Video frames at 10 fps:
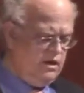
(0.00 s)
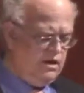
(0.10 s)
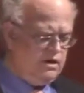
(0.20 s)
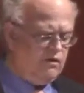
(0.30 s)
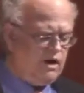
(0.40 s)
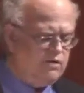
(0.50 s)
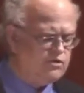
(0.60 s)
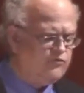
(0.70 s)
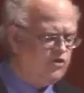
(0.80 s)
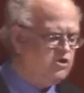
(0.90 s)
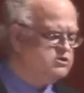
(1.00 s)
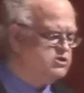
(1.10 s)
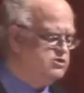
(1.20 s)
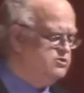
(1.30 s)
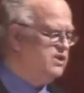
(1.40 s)
Now, I referred
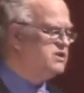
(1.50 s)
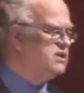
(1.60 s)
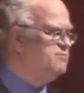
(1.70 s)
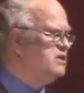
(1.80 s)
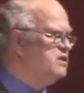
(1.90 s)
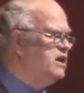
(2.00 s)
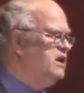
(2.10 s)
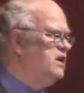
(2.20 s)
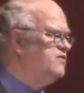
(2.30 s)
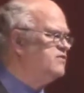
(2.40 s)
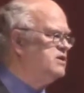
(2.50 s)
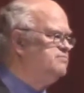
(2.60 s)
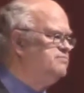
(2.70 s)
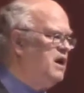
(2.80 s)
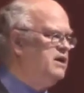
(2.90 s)
to this ability of
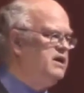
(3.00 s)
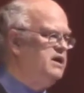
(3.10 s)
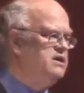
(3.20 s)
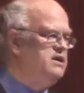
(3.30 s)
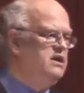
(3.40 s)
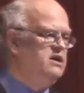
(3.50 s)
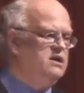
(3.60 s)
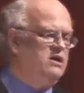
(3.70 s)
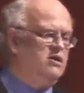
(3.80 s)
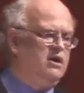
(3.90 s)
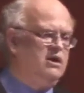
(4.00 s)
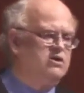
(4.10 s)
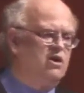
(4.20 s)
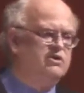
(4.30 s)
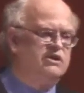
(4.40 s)
combining or, or
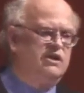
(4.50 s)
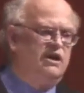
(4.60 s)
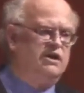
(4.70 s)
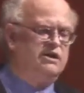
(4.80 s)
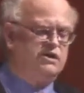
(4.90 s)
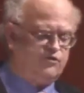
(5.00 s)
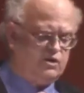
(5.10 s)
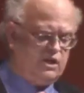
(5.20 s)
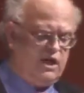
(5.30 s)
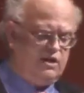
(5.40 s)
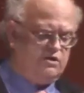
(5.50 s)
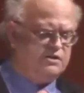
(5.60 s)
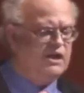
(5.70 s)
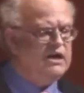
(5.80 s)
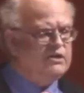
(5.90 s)
co-designing different layers.